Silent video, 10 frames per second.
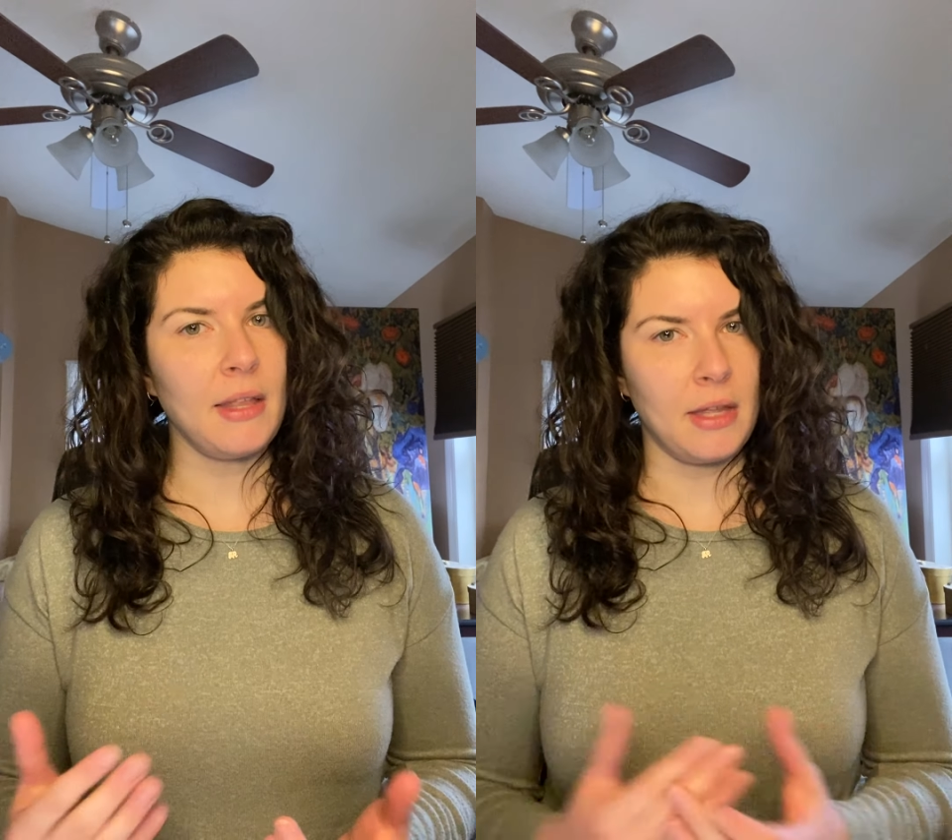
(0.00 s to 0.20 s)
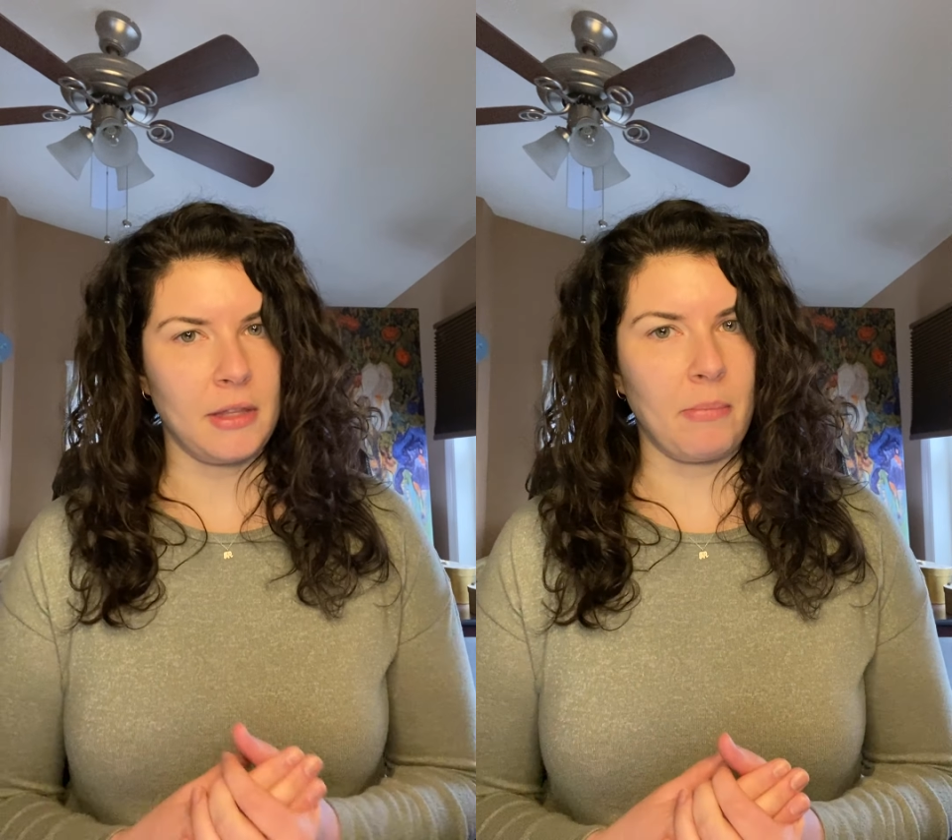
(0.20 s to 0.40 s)

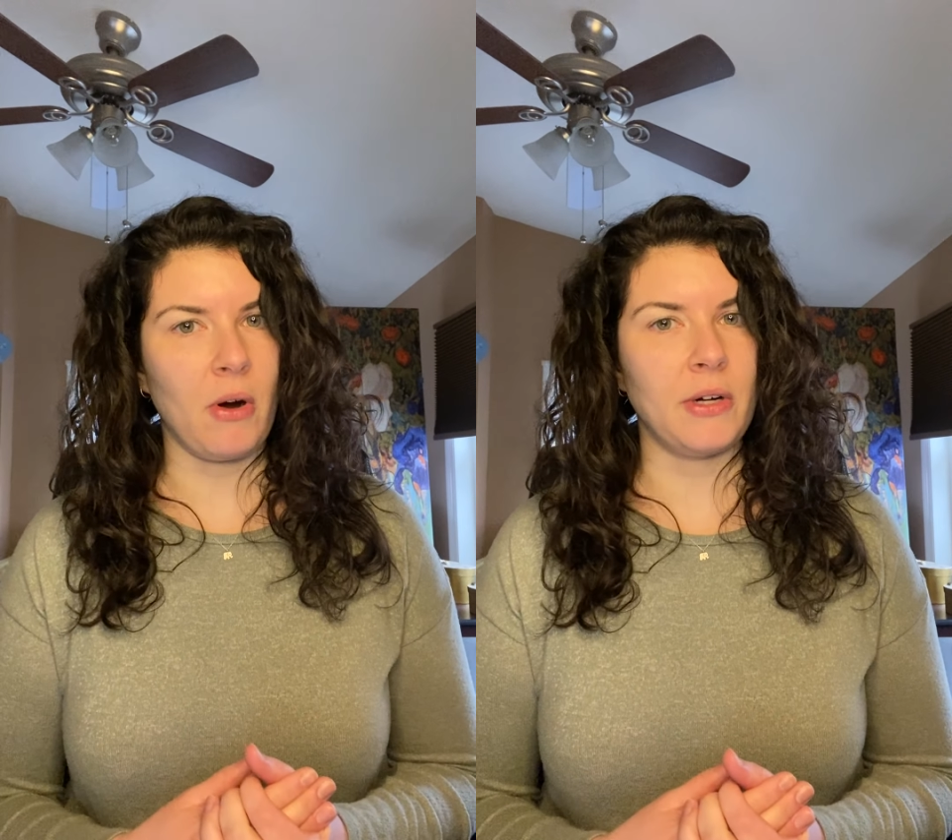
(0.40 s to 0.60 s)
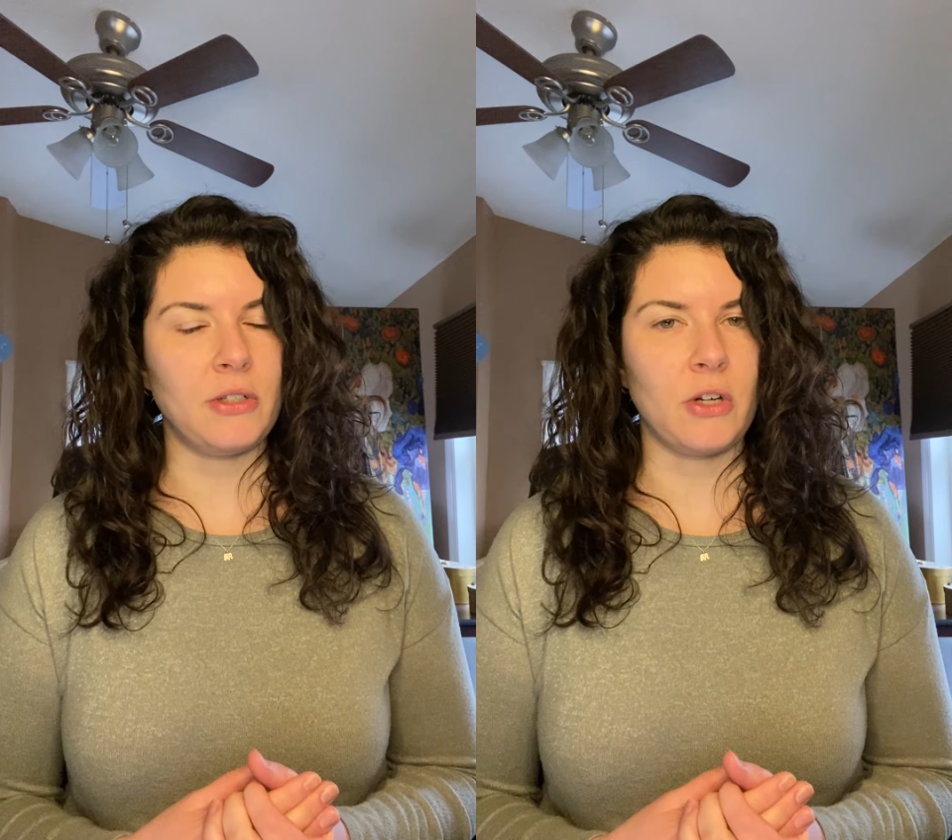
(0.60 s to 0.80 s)
that the
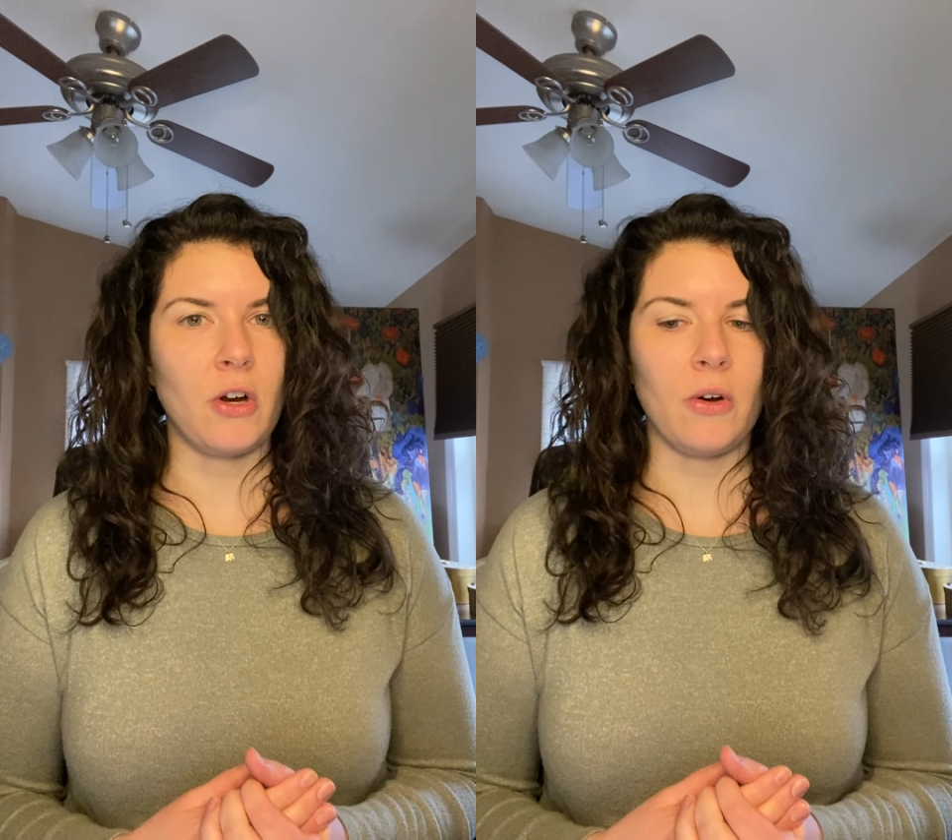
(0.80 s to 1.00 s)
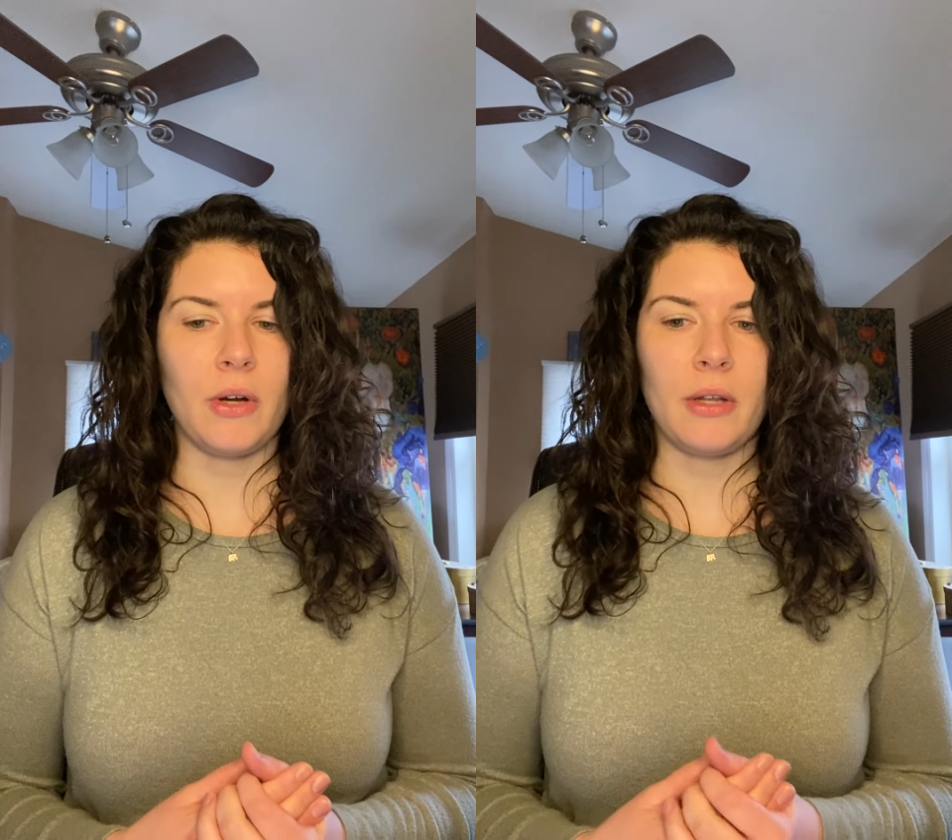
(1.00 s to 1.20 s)
party's
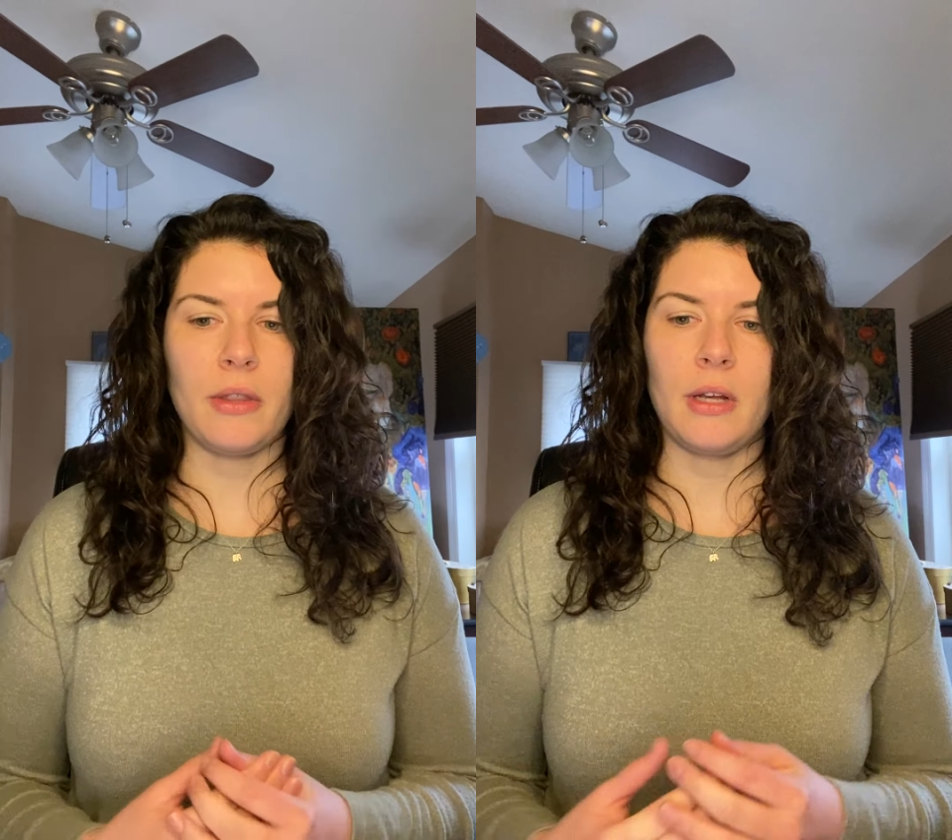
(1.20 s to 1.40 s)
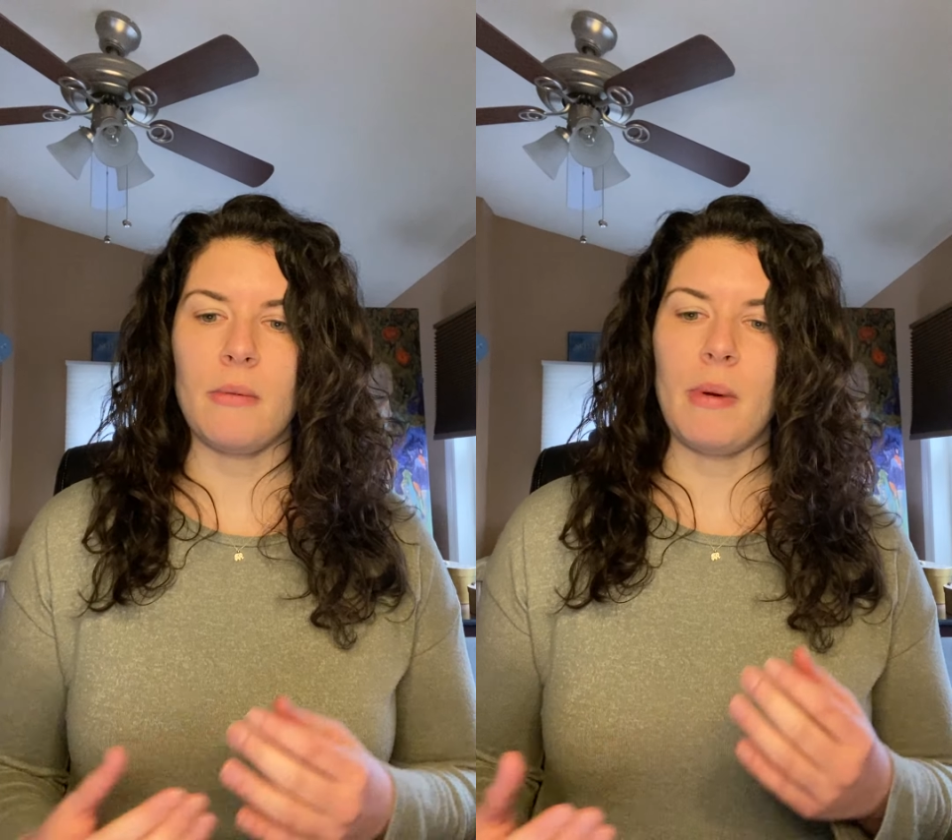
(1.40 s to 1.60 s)
occurring.
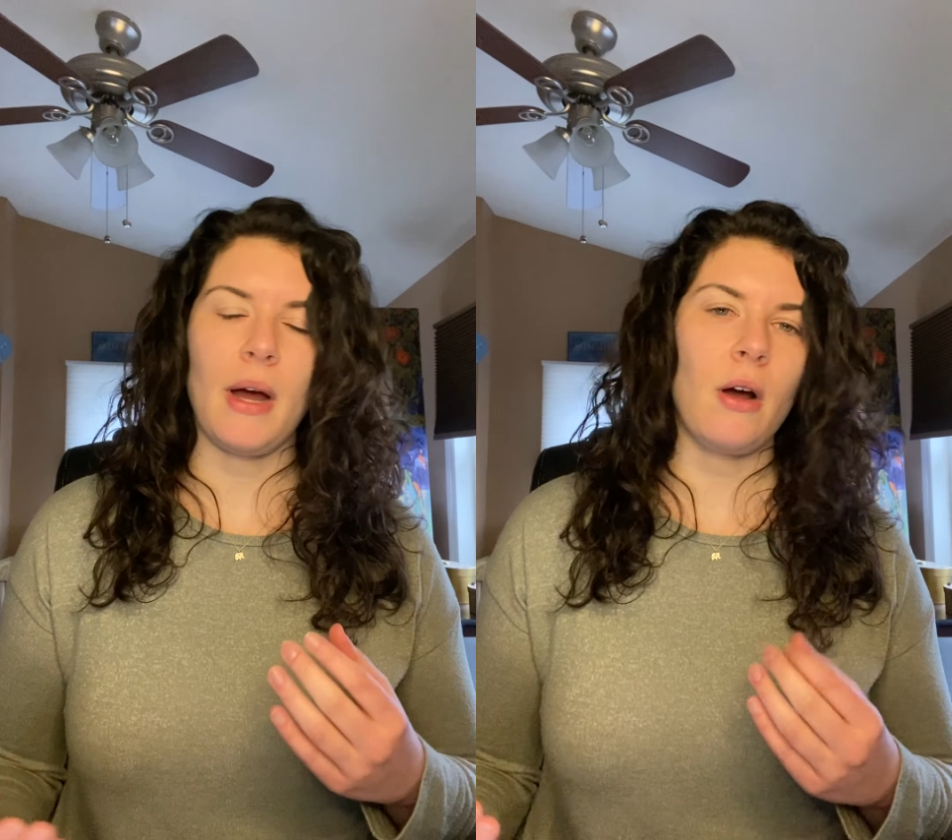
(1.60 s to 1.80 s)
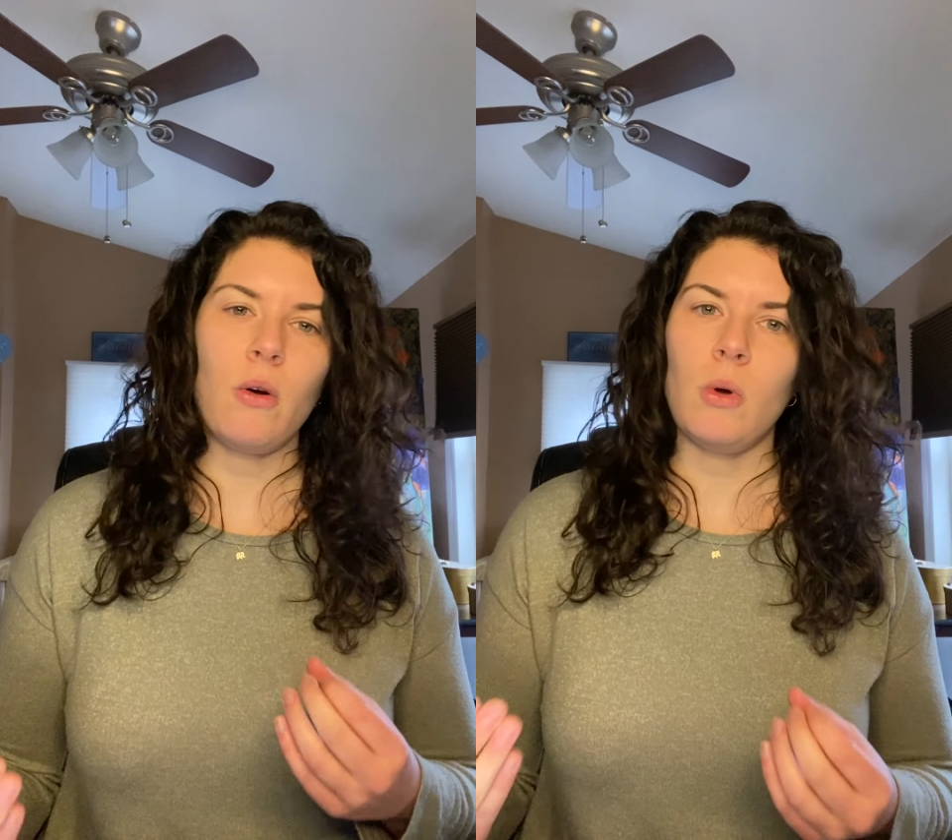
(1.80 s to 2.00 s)
Think
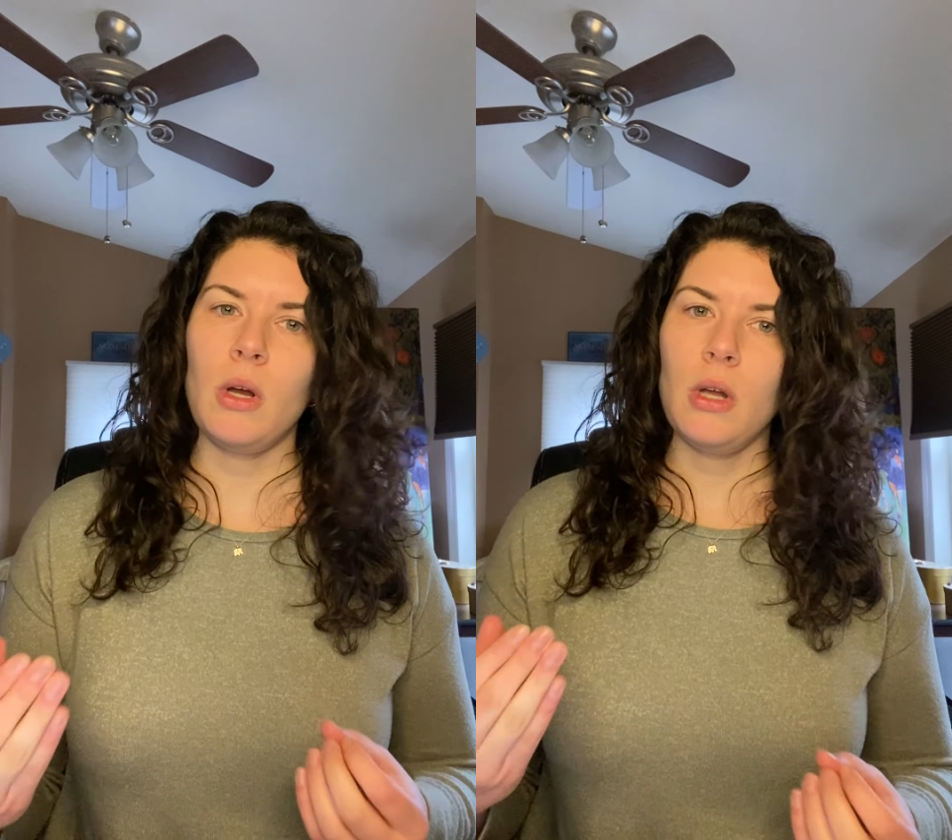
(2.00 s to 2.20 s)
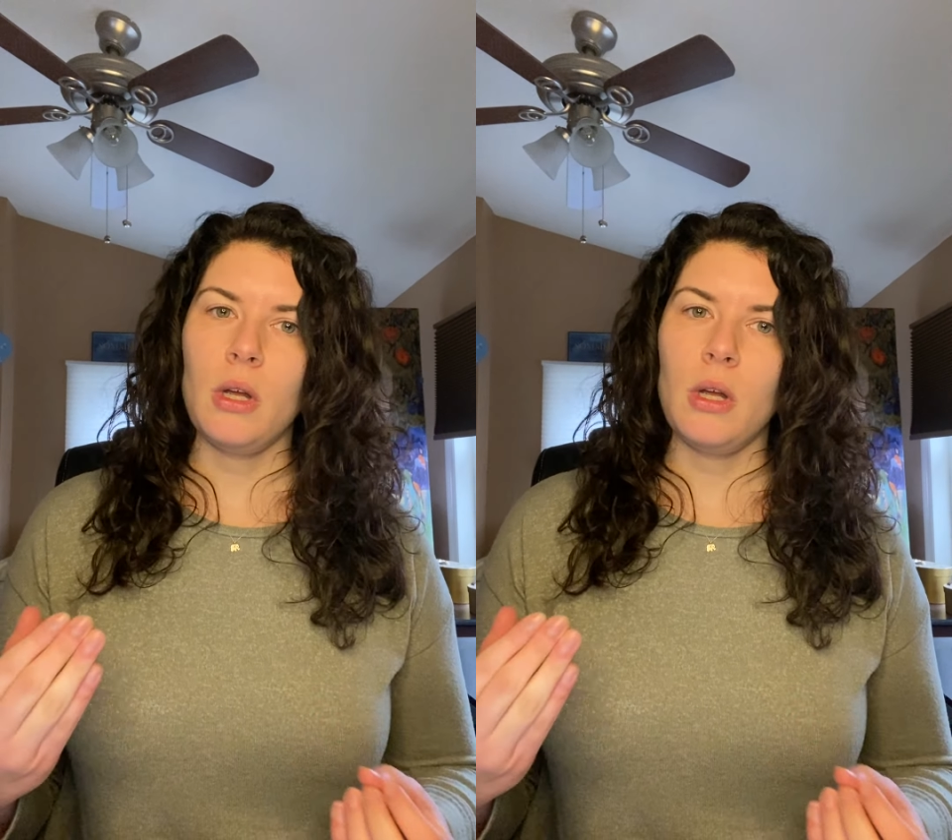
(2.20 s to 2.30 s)
about,